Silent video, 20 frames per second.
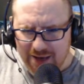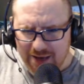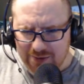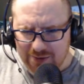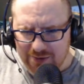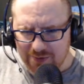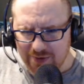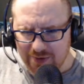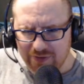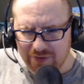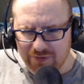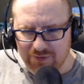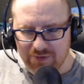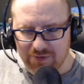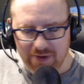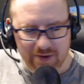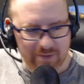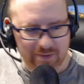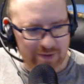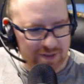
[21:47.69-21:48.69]
And we went
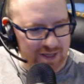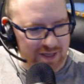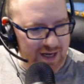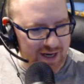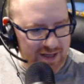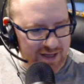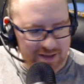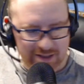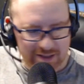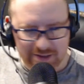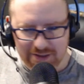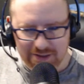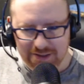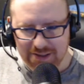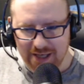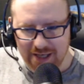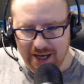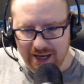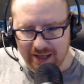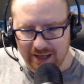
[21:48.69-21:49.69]
through there one day and they
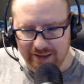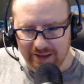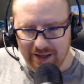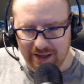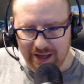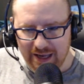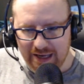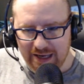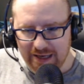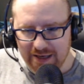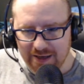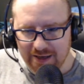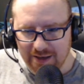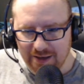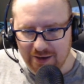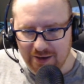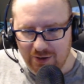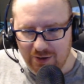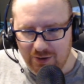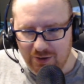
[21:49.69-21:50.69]
just had like
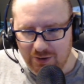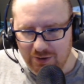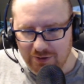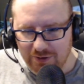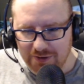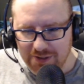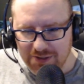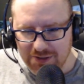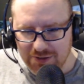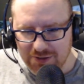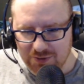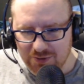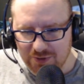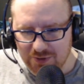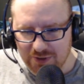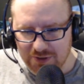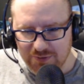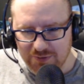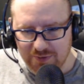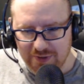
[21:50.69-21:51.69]
all these
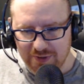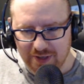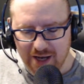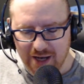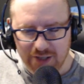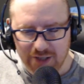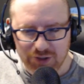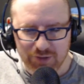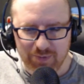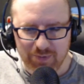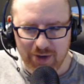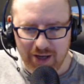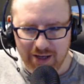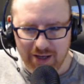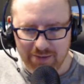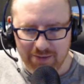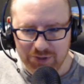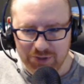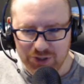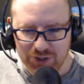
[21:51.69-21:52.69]
stores with
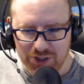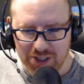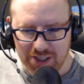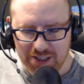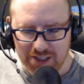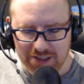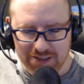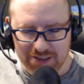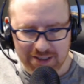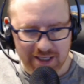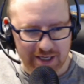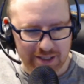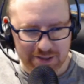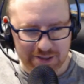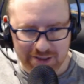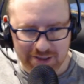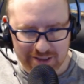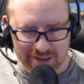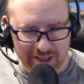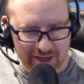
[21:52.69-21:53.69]
gashapon machines and
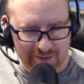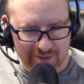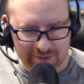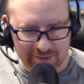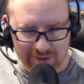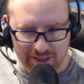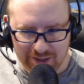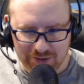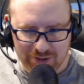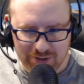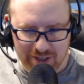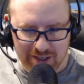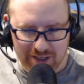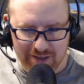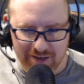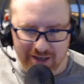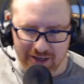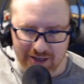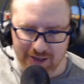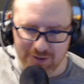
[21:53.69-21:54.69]
I just kept like
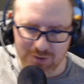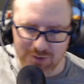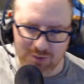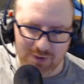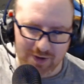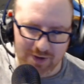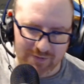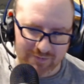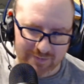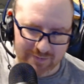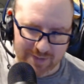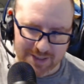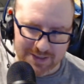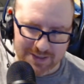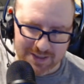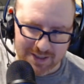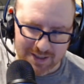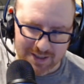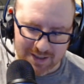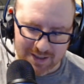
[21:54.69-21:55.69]
trying to get a toy for
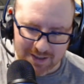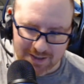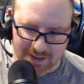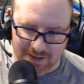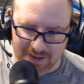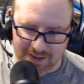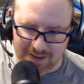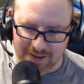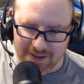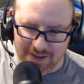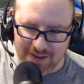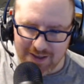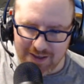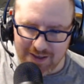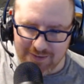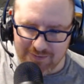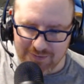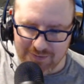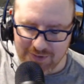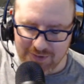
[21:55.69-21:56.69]
my son.
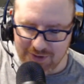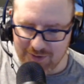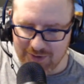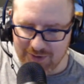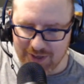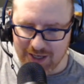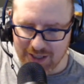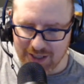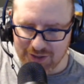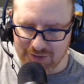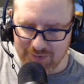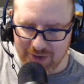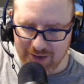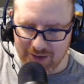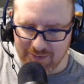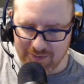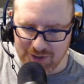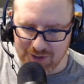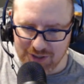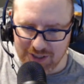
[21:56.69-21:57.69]
Um, you know what a
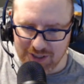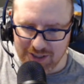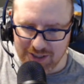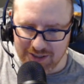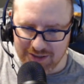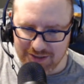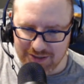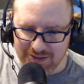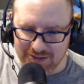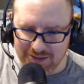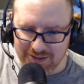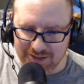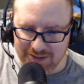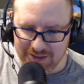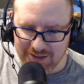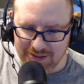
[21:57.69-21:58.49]
gashapon machine is?